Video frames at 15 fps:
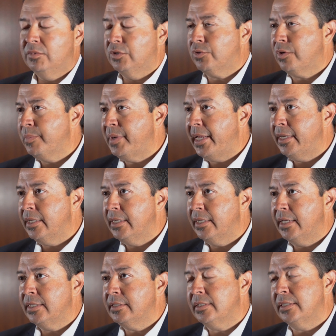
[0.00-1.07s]
discriminated
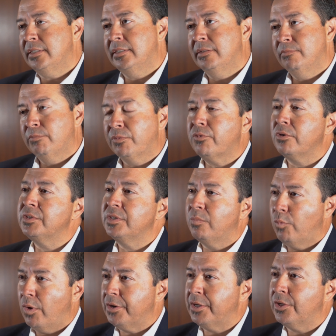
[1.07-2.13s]
against, it refers
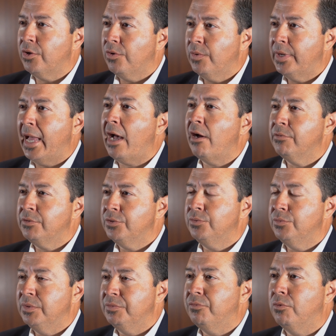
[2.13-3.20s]
them where to go and how to
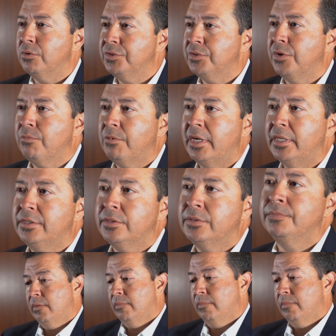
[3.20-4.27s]
enforce their
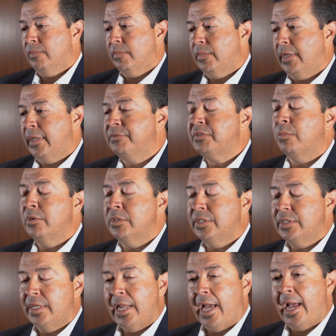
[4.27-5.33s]
rights. If someone's
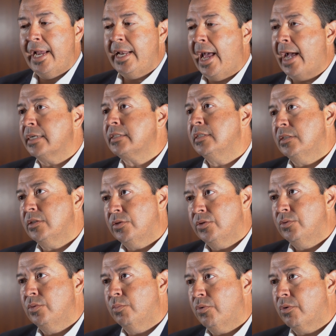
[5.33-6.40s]
denied access
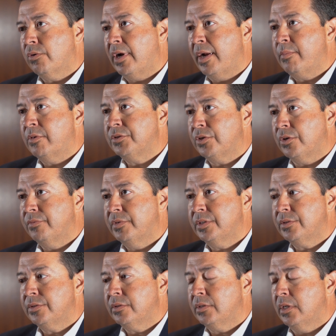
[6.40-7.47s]
to a program or
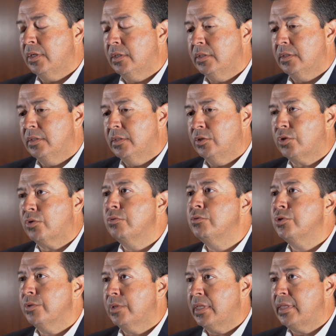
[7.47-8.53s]
service, it's
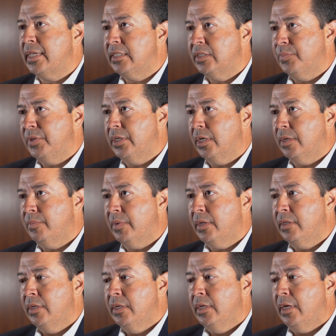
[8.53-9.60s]
crucial that they speak up.
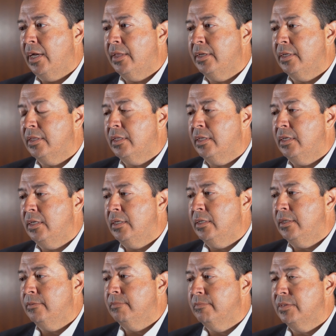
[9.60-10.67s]
I think
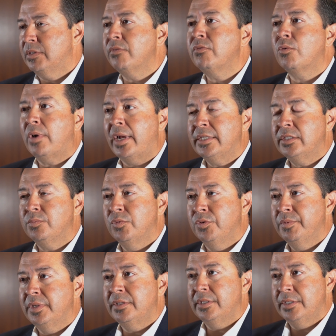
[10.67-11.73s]
the civil rights
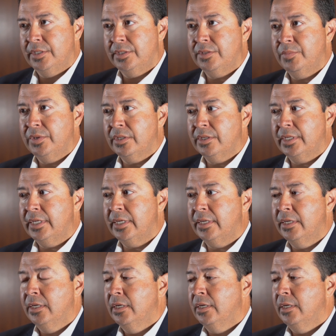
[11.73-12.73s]
movement of the disability